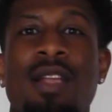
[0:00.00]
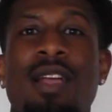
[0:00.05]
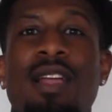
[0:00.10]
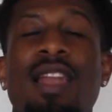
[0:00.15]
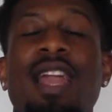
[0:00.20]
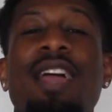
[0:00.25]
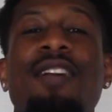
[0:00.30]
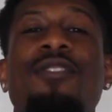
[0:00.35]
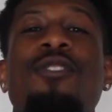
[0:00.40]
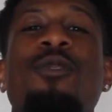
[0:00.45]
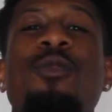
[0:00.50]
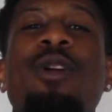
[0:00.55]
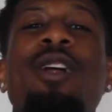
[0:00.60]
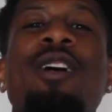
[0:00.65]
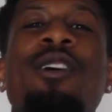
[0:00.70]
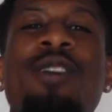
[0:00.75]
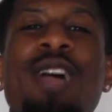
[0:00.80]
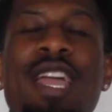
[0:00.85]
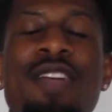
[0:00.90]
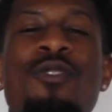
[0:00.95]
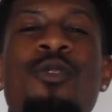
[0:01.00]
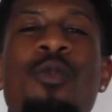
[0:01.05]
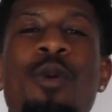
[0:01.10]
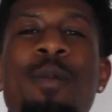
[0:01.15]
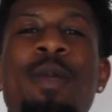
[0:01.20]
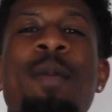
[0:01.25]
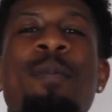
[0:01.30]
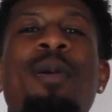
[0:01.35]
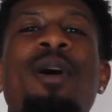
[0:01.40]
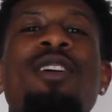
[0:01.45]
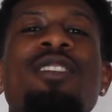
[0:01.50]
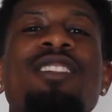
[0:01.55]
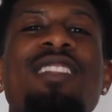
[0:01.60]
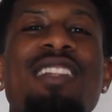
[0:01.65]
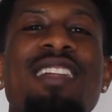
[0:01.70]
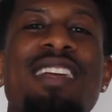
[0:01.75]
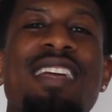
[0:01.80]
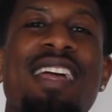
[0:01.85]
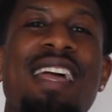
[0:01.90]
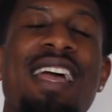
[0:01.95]
Like for real, even with me
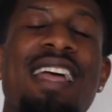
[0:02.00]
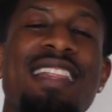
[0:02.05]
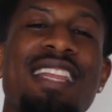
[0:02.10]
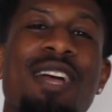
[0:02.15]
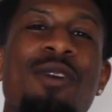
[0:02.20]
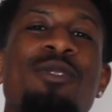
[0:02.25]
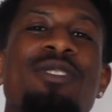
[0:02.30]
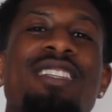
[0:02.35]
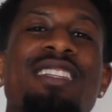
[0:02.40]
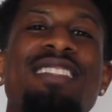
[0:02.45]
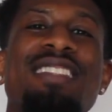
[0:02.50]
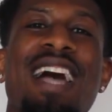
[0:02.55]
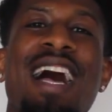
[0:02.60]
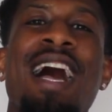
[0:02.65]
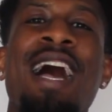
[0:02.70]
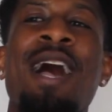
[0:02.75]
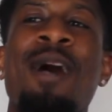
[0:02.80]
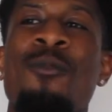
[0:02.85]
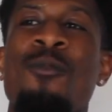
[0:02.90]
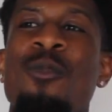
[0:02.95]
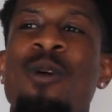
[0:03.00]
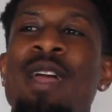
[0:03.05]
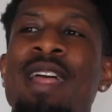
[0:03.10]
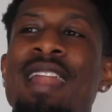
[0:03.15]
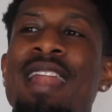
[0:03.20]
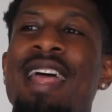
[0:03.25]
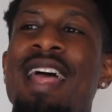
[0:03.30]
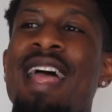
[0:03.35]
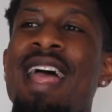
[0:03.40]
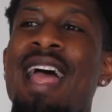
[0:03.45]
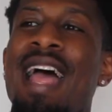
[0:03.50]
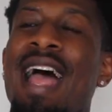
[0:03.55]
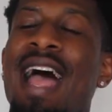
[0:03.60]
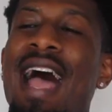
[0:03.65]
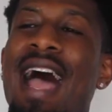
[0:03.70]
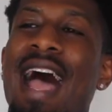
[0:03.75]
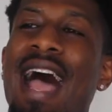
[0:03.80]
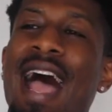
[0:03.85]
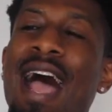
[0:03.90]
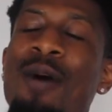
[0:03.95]
personally, there was a time
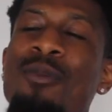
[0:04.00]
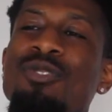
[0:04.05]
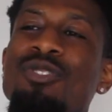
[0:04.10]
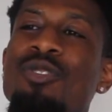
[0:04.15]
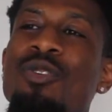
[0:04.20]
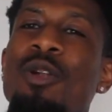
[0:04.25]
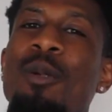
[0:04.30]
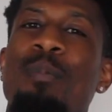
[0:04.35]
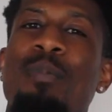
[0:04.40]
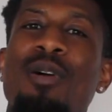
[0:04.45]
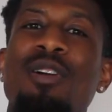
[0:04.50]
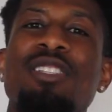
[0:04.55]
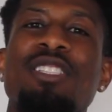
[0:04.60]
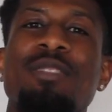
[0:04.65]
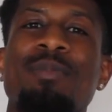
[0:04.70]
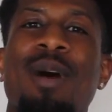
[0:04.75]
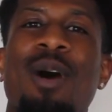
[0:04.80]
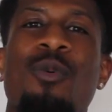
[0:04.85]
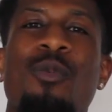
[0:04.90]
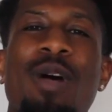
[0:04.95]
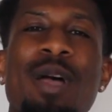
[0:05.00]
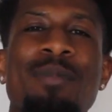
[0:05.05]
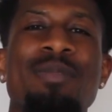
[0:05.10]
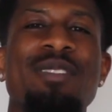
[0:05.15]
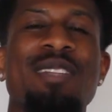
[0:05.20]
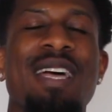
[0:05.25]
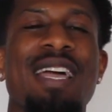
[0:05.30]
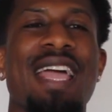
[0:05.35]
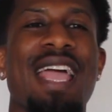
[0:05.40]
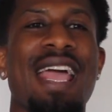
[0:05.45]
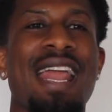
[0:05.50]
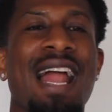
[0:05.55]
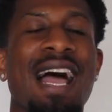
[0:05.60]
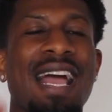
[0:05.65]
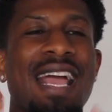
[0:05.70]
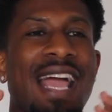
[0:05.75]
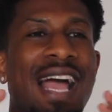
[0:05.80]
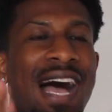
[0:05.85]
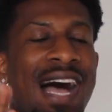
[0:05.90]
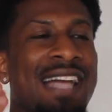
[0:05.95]
when I was gonna purchase my website and
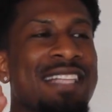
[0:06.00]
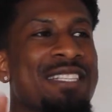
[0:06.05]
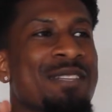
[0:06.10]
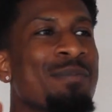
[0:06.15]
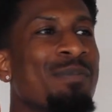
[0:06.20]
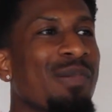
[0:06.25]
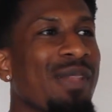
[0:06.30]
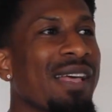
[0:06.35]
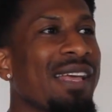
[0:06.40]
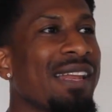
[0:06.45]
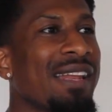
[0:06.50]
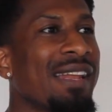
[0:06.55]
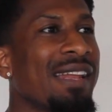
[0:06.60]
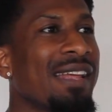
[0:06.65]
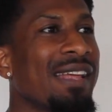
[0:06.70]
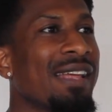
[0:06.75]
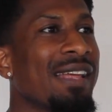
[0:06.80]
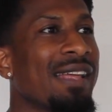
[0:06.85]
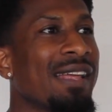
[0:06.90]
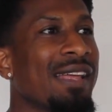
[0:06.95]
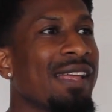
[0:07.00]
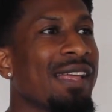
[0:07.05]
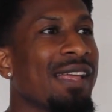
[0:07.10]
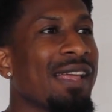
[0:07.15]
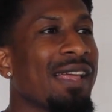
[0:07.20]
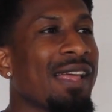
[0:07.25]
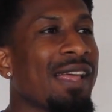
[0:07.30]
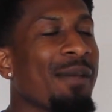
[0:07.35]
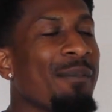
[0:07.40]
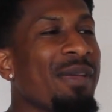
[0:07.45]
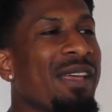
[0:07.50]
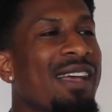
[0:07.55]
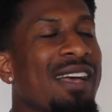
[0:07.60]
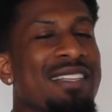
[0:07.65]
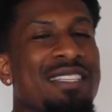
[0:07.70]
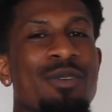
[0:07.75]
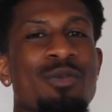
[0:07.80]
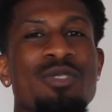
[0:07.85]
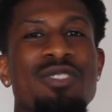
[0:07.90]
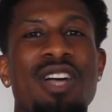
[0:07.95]
I contemplated it
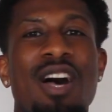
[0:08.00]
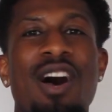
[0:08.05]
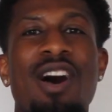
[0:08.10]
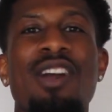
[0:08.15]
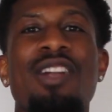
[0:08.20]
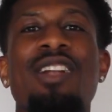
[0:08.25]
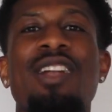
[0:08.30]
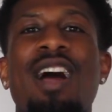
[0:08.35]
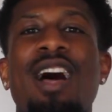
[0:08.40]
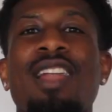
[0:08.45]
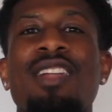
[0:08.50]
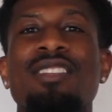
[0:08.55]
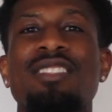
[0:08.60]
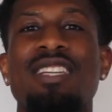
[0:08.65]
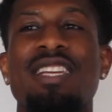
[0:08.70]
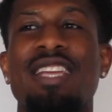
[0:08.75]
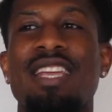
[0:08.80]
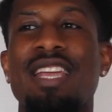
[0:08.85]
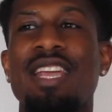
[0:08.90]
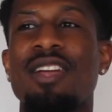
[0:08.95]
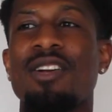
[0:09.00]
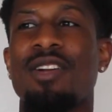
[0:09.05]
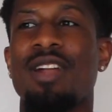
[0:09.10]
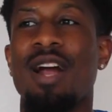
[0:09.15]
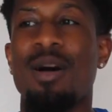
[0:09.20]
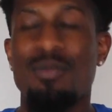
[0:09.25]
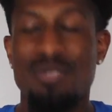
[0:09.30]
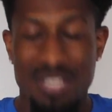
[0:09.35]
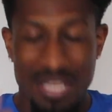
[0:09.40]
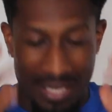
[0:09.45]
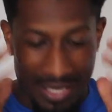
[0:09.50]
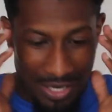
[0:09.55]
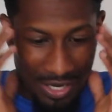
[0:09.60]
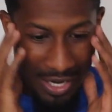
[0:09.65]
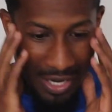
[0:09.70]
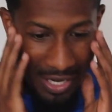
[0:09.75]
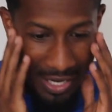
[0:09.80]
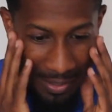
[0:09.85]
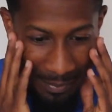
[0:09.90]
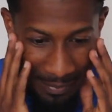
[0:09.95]
because it was $100 a year, and I was like,
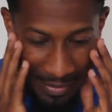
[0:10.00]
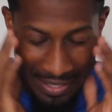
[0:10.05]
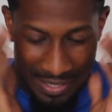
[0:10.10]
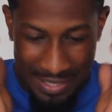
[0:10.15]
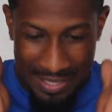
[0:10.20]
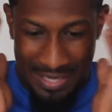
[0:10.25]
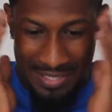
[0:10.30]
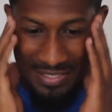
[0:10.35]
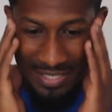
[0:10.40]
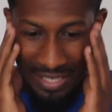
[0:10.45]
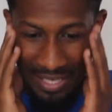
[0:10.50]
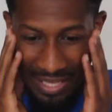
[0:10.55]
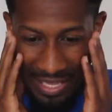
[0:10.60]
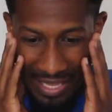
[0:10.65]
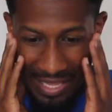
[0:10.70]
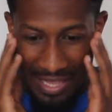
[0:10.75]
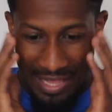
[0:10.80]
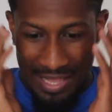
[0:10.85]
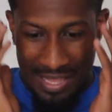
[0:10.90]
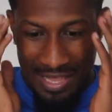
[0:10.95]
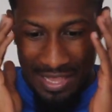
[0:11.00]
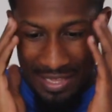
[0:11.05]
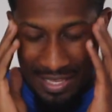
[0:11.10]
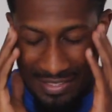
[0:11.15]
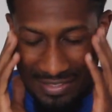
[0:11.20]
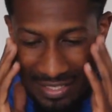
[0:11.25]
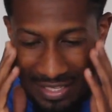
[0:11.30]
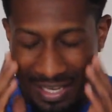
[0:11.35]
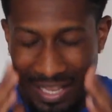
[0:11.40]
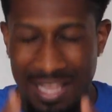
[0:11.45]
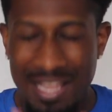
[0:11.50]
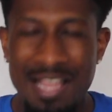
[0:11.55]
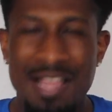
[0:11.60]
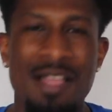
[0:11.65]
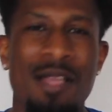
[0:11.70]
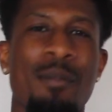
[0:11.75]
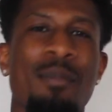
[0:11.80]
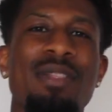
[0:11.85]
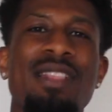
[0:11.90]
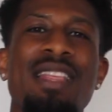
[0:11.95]
ah, man, that's a lot.
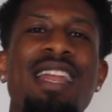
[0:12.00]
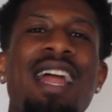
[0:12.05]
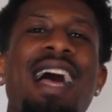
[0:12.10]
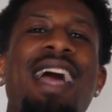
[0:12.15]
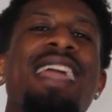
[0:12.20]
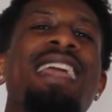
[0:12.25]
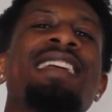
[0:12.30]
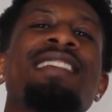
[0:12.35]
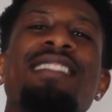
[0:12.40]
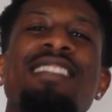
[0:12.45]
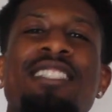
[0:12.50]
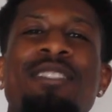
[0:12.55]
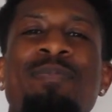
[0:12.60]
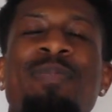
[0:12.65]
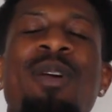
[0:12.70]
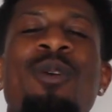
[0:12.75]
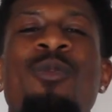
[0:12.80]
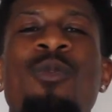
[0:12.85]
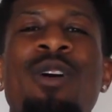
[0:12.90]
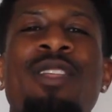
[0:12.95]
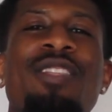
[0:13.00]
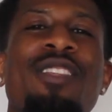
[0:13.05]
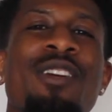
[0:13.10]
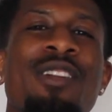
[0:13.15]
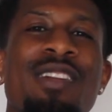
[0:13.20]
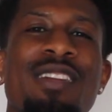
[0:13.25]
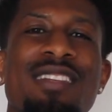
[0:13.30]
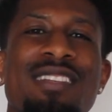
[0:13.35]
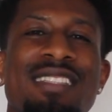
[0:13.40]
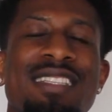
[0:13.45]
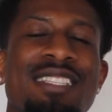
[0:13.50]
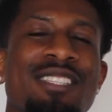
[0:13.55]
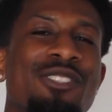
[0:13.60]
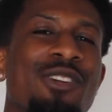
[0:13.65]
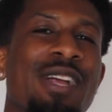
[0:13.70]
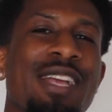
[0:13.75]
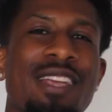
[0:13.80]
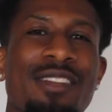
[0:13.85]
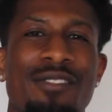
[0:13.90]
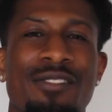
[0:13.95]
But then I easily spent $130 to see
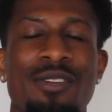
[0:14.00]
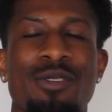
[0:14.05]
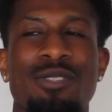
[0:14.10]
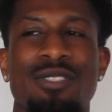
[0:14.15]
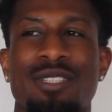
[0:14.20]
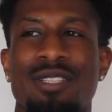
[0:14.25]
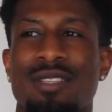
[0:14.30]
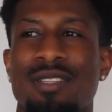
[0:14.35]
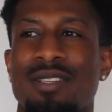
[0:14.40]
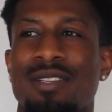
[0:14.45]
Drake and Future.